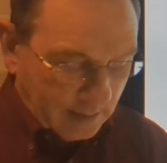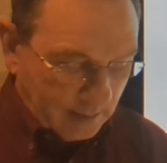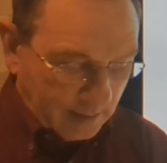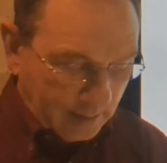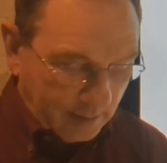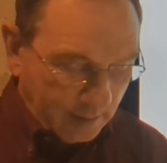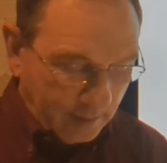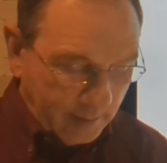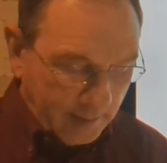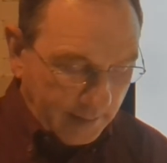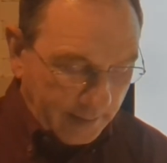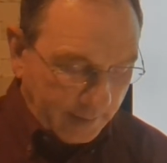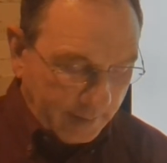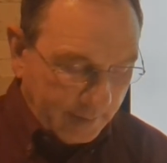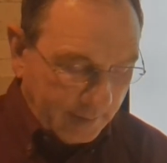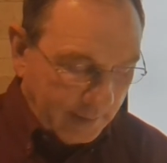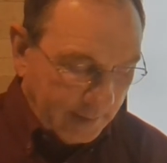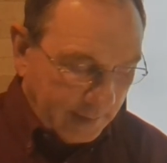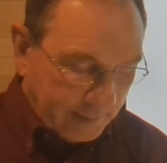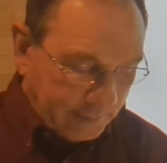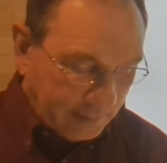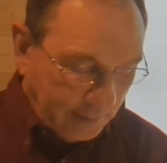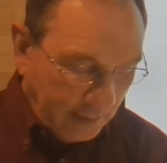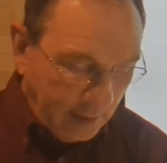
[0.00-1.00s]
All right,
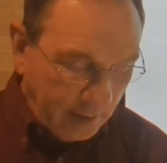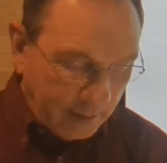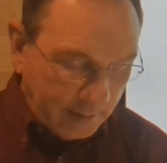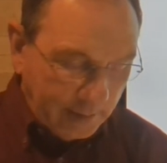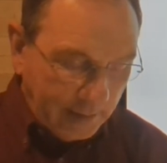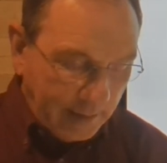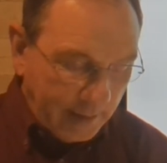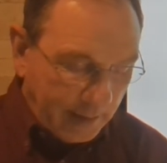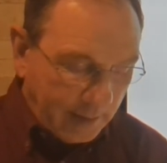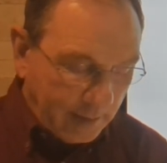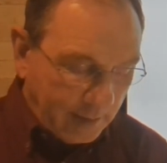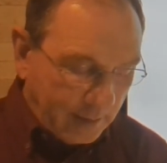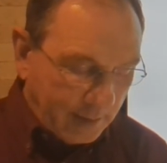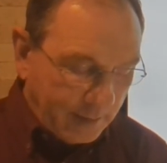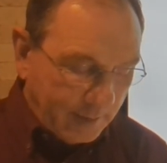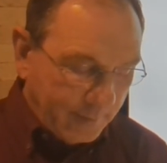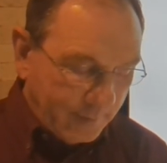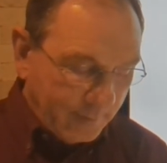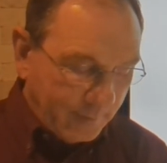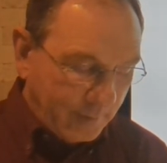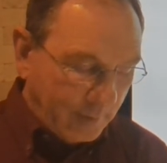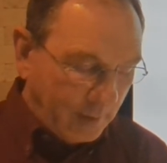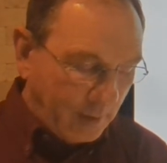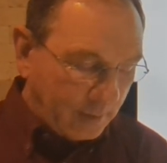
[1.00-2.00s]
let's look at
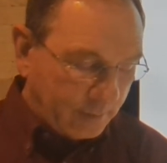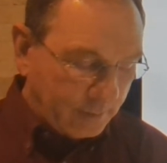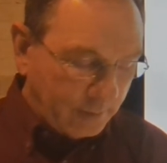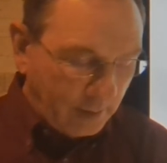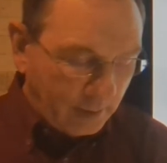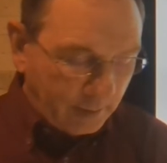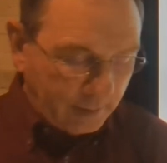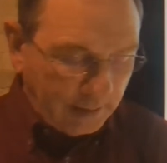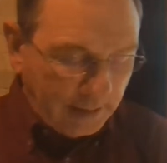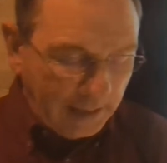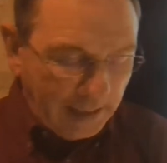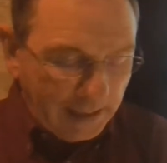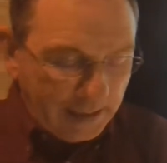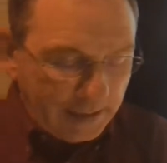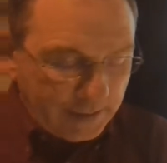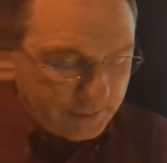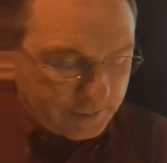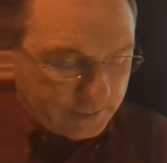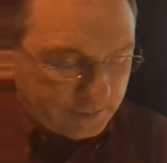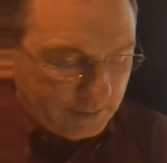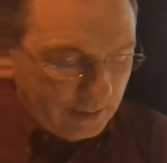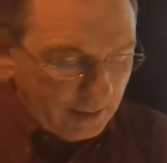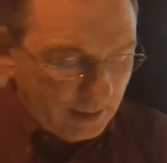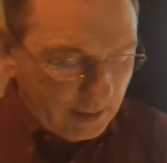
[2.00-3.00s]
a
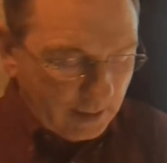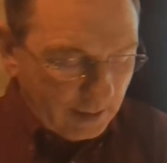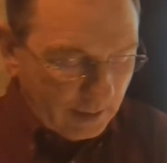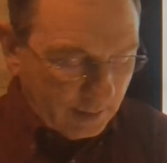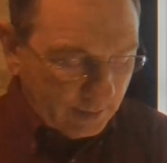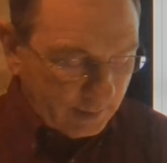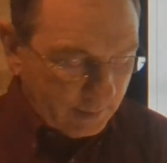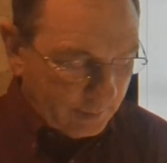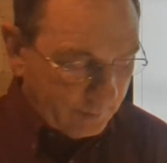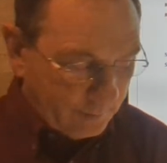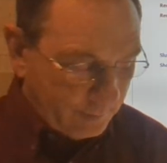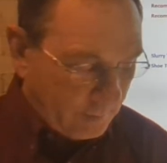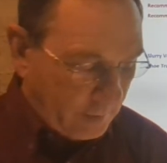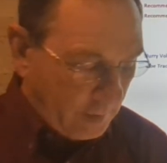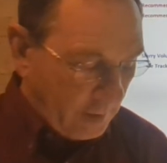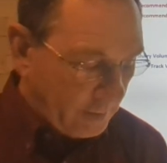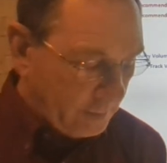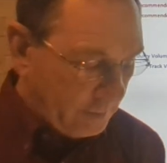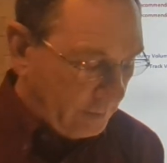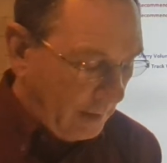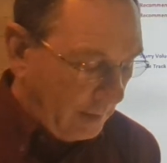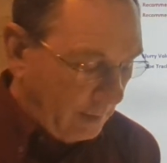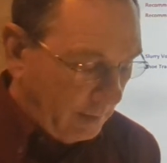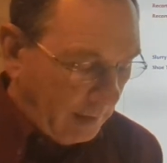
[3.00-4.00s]
case
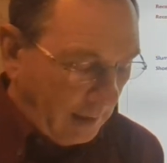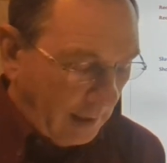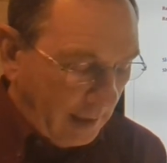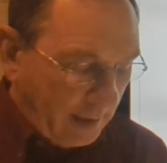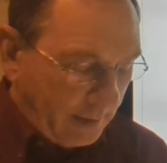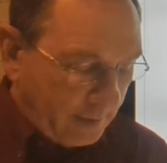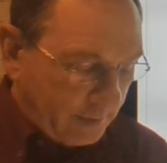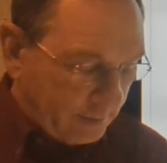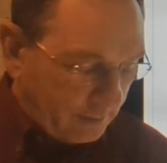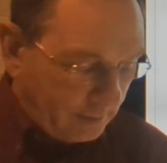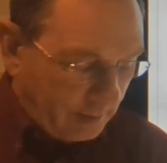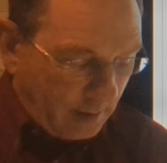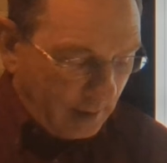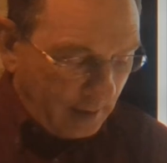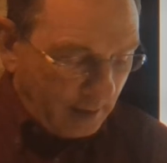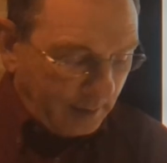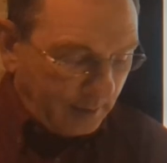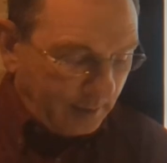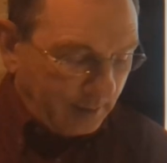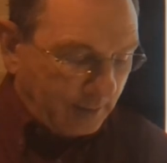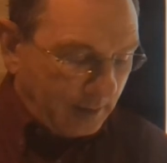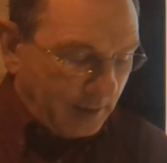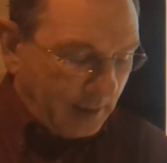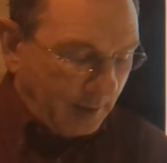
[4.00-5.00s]
just in case
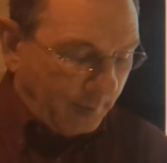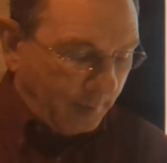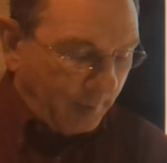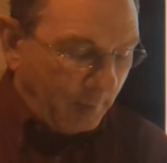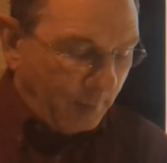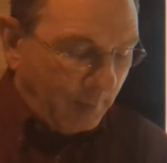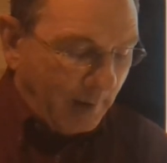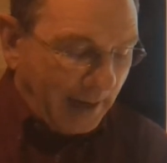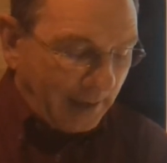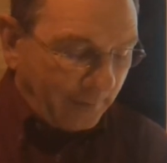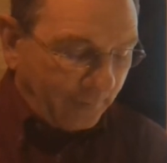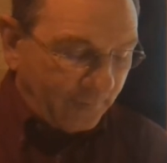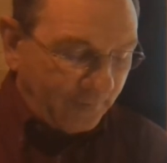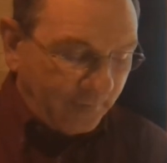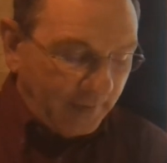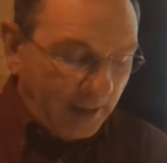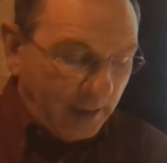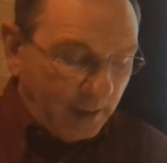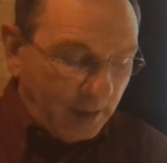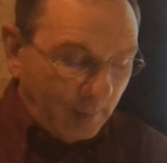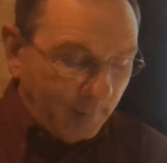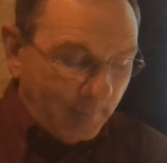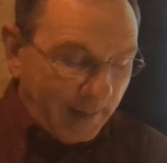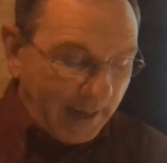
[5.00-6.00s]
that we might
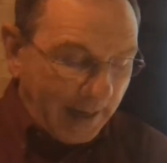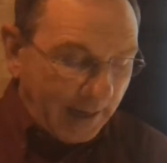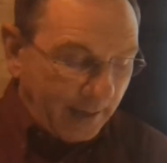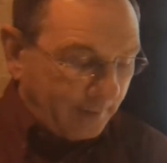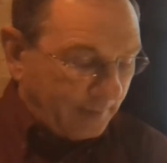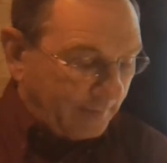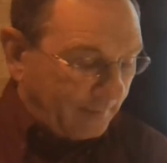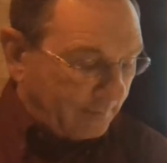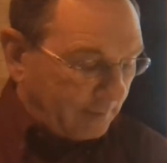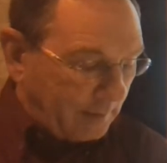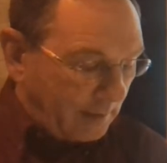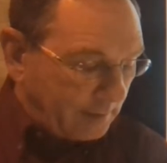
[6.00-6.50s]
think about it.